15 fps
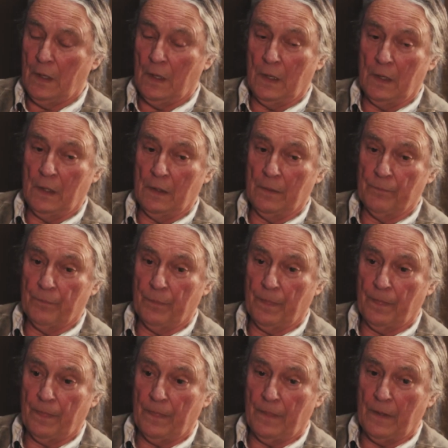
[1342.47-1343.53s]
um,
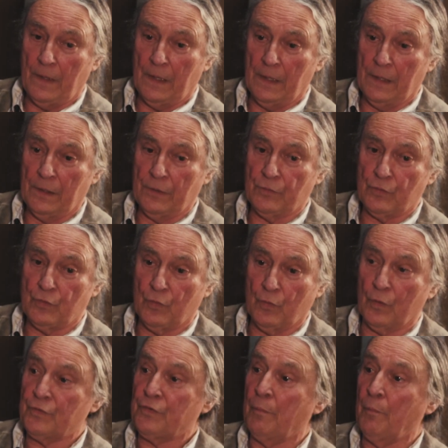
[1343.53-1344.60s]
and
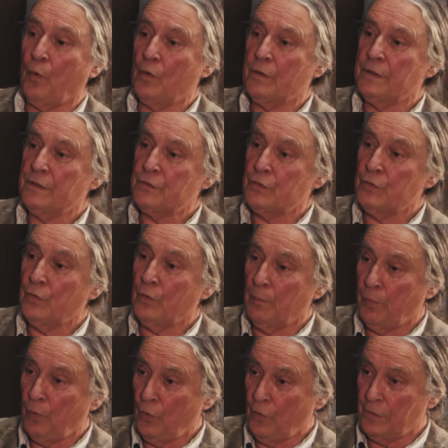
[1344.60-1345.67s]
you're subordinate to your
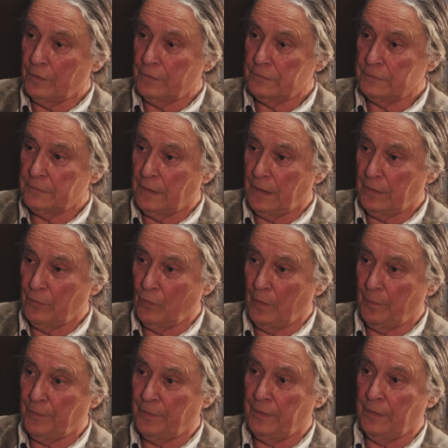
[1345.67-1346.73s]
employer. Now, I grew
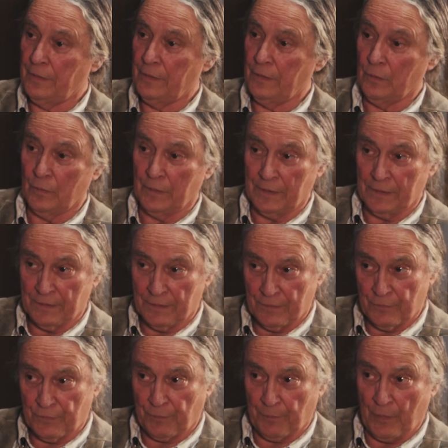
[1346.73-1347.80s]
mm-hmm. up in the era when it
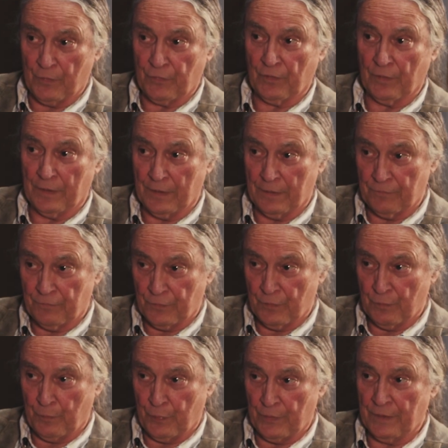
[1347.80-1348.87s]
was supposedly if you
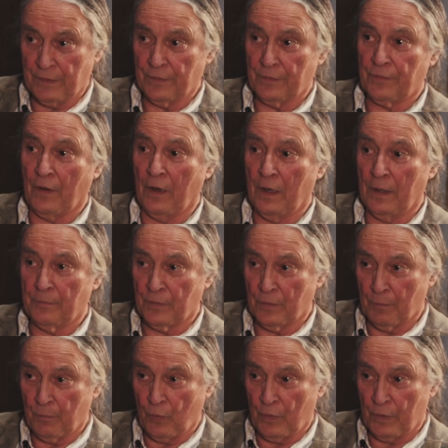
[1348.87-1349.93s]
put in the time, your
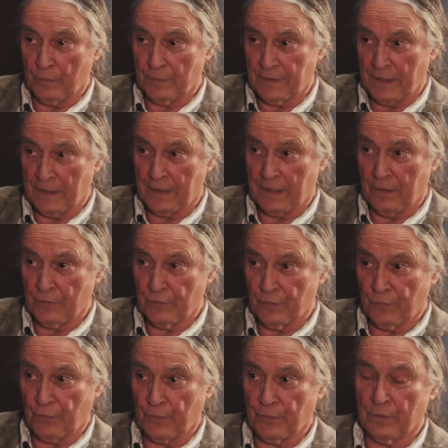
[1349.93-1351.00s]
employer would take care of you
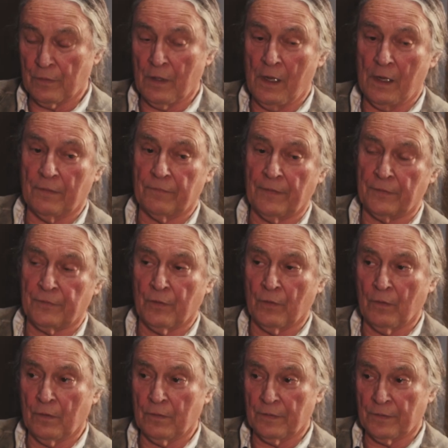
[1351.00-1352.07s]
through your life. That mm-hmm. no
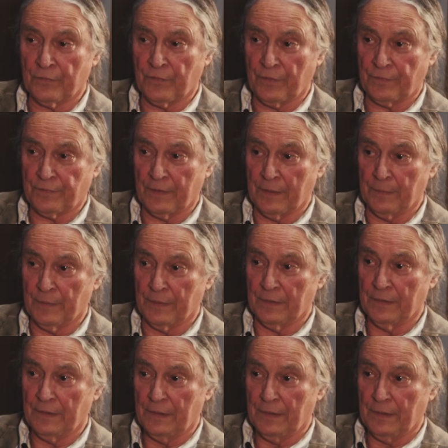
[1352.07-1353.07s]
longer exists anymore.